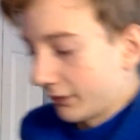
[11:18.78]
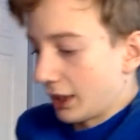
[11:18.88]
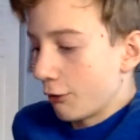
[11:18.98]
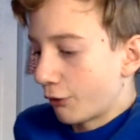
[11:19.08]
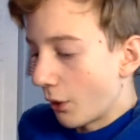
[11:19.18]

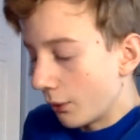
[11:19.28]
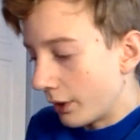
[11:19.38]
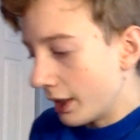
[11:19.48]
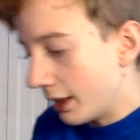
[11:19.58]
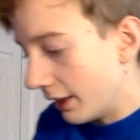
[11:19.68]
a
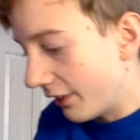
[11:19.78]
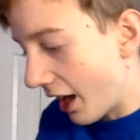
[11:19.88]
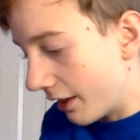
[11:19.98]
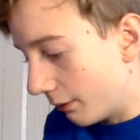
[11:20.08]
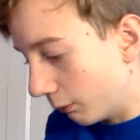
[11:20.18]
phone
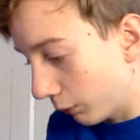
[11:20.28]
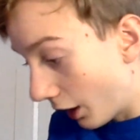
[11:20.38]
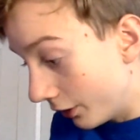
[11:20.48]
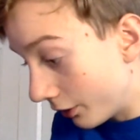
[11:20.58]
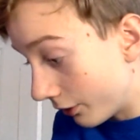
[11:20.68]
that
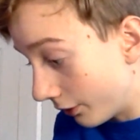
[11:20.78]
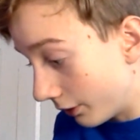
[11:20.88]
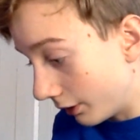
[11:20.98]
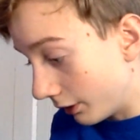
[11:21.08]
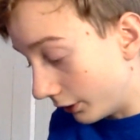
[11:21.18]
runs
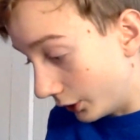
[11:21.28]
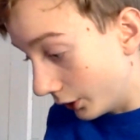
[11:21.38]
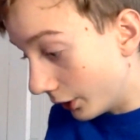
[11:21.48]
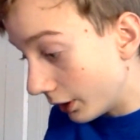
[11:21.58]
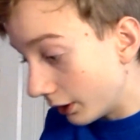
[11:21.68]

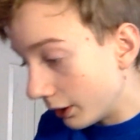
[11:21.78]
good,